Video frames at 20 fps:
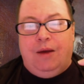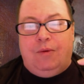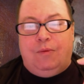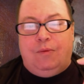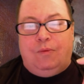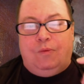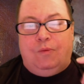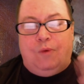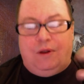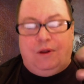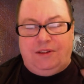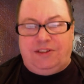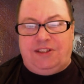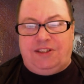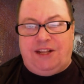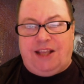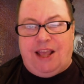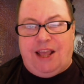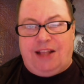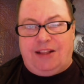Once you
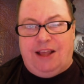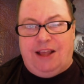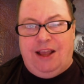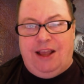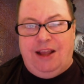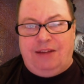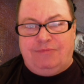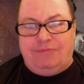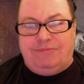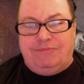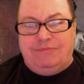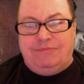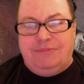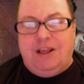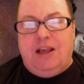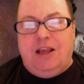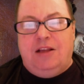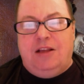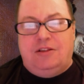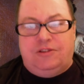get there,
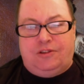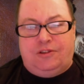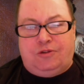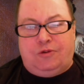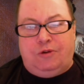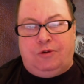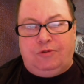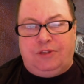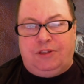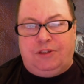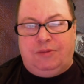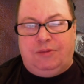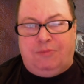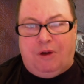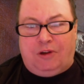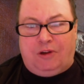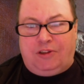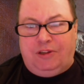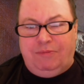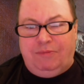scroll to the
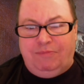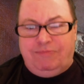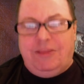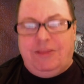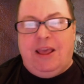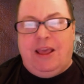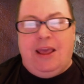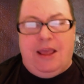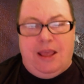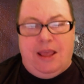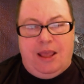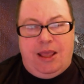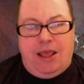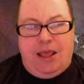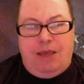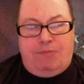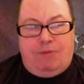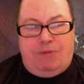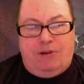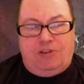bottom,
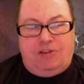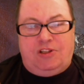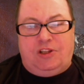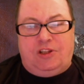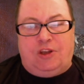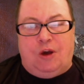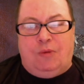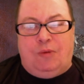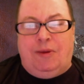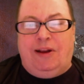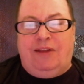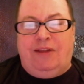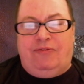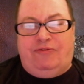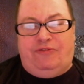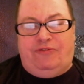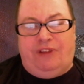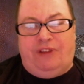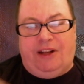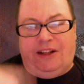hit post a comment,
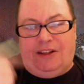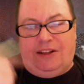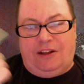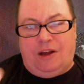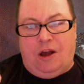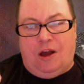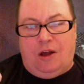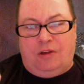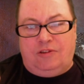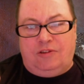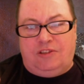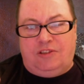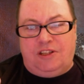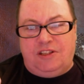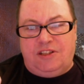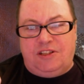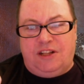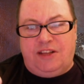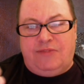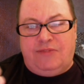fill in your answers,
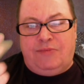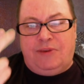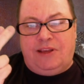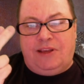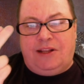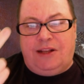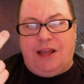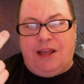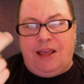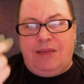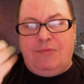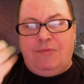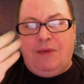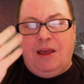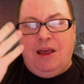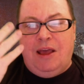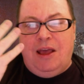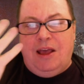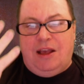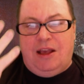leave me your name,
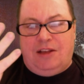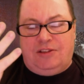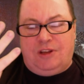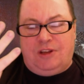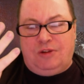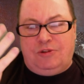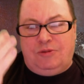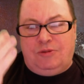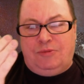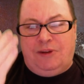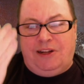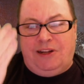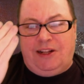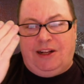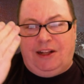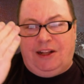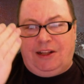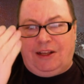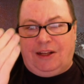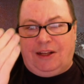a social media
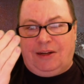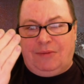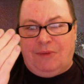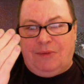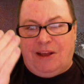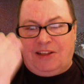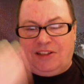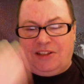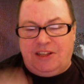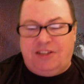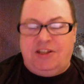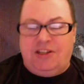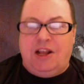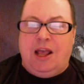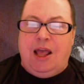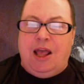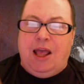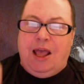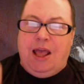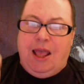link and a message,
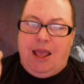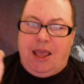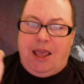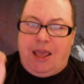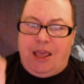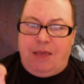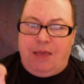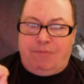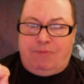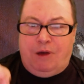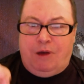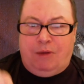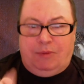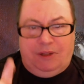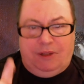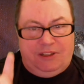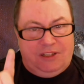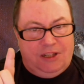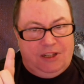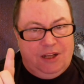hit
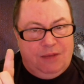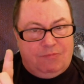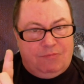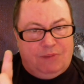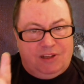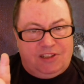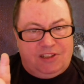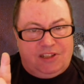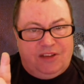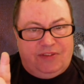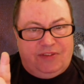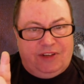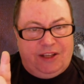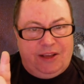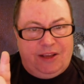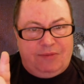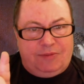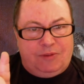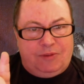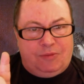publish by seven a
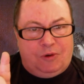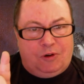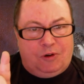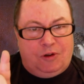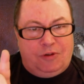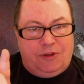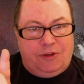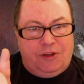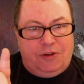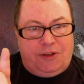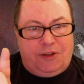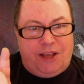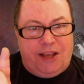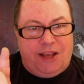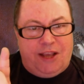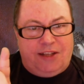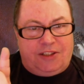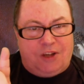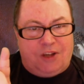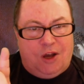m tomorrow U K
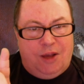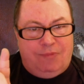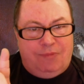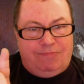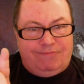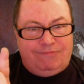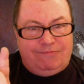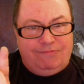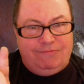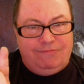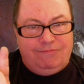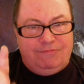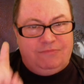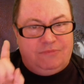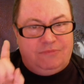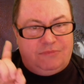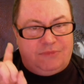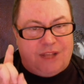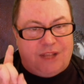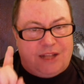time.
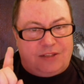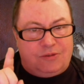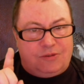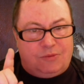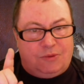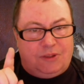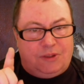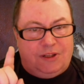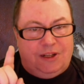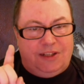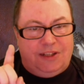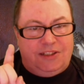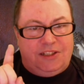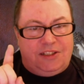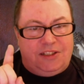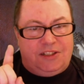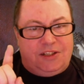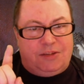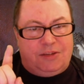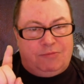That's what the latest
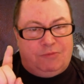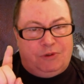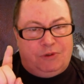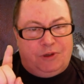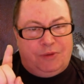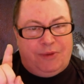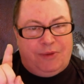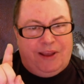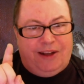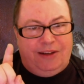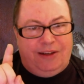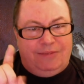you can put them in.